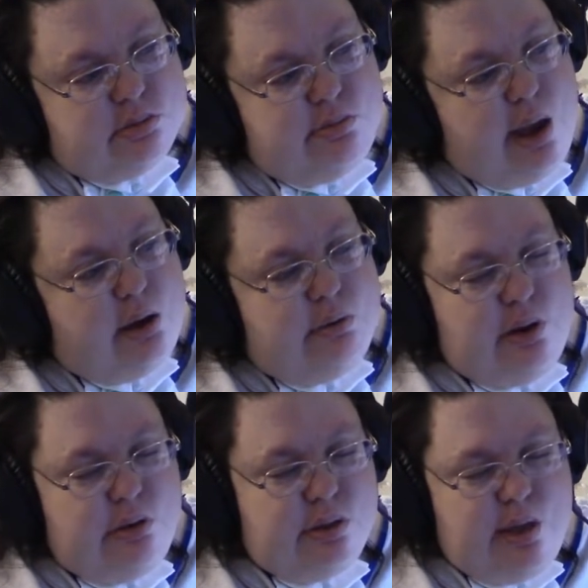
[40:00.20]
make
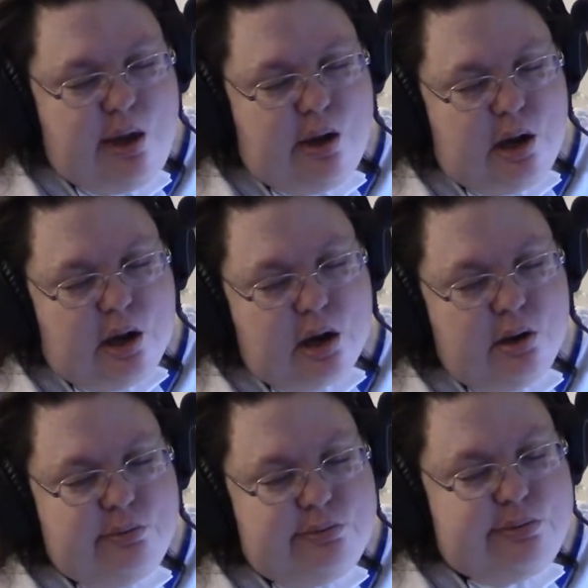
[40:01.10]
what you think are
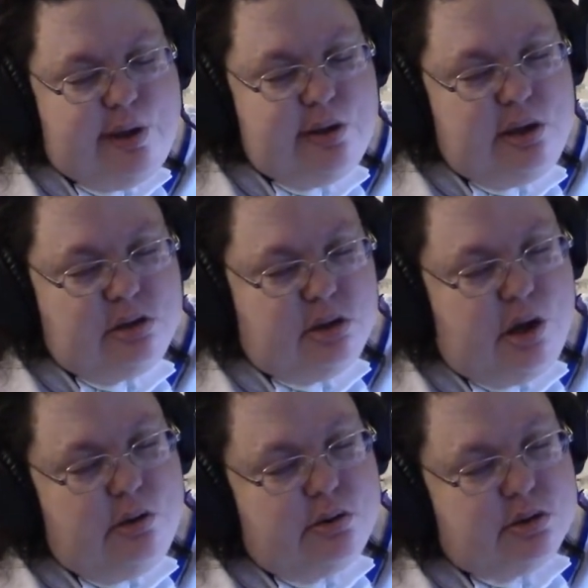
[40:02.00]
funny
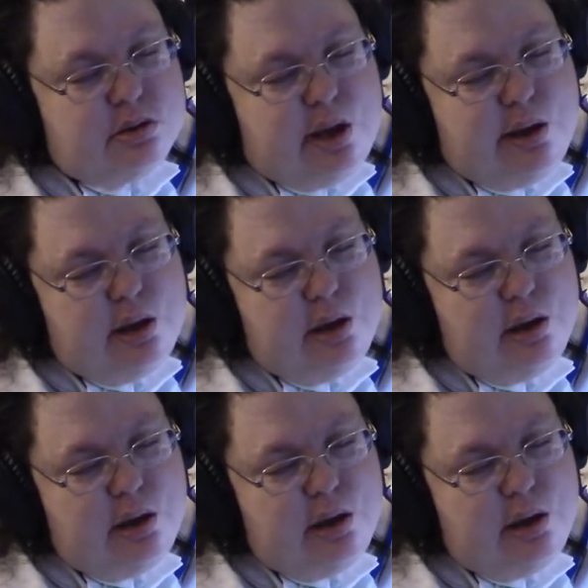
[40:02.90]
jokes like,